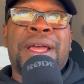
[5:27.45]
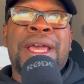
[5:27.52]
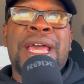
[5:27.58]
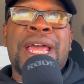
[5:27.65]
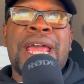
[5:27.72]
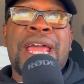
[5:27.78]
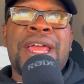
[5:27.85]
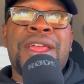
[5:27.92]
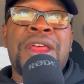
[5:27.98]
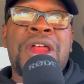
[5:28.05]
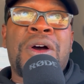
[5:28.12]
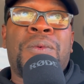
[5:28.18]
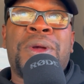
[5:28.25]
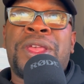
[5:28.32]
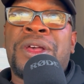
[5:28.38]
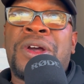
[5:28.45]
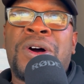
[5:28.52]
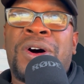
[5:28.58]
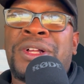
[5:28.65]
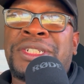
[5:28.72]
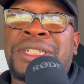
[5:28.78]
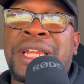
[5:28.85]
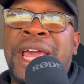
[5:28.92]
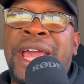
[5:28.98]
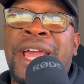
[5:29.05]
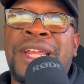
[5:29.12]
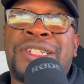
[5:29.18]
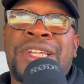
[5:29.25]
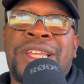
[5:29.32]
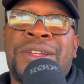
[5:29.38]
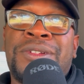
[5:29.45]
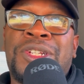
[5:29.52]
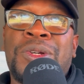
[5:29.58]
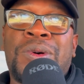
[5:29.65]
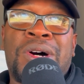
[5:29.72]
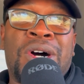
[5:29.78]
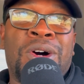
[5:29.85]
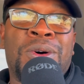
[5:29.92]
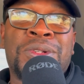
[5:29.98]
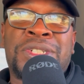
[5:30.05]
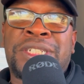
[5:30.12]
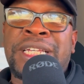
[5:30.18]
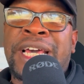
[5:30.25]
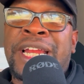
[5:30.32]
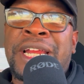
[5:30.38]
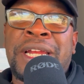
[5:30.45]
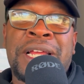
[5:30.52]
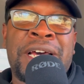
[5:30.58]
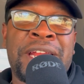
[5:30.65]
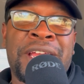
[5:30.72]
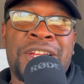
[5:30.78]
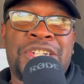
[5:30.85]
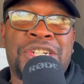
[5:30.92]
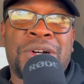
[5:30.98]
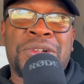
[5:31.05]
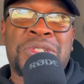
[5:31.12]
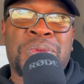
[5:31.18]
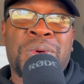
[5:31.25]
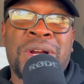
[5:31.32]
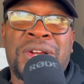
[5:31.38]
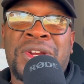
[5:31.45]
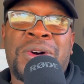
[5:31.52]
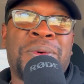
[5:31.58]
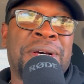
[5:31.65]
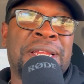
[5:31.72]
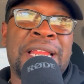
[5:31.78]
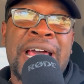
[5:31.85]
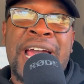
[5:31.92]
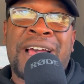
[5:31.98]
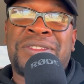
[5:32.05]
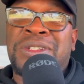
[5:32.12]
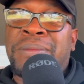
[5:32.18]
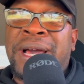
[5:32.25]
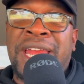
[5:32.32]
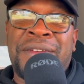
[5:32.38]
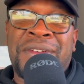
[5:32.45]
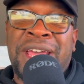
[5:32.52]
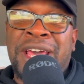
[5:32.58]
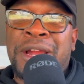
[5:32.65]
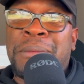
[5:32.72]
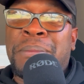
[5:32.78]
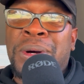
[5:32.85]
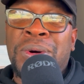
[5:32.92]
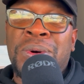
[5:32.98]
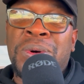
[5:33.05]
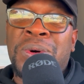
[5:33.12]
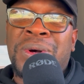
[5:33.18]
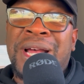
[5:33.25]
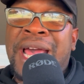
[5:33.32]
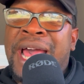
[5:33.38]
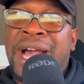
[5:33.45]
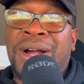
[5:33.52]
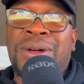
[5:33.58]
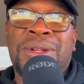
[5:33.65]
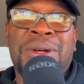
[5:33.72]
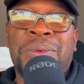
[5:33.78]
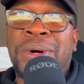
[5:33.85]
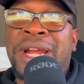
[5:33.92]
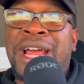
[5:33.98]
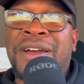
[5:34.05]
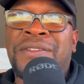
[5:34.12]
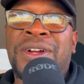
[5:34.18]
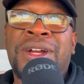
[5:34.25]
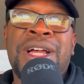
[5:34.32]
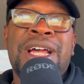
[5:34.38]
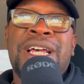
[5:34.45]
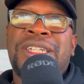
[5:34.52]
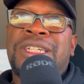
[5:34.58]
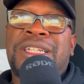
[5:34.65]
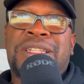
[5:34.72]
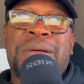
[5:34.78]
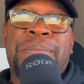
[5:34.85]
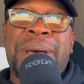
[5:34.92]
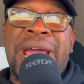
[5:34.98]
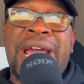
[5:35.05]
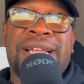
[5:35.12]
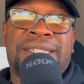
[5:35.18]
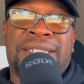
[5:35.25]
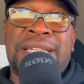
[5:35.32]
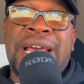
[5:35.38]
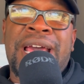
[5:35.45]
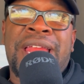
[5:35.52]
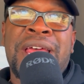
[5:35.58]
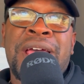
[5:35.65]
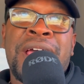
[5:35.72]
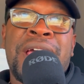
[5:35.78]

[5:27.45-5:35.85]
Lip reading: When you go on stage and you do a whole set and none of your jokes work, no one laughs, you might even get a boo, a heckle, or whatever. It's just a bad set.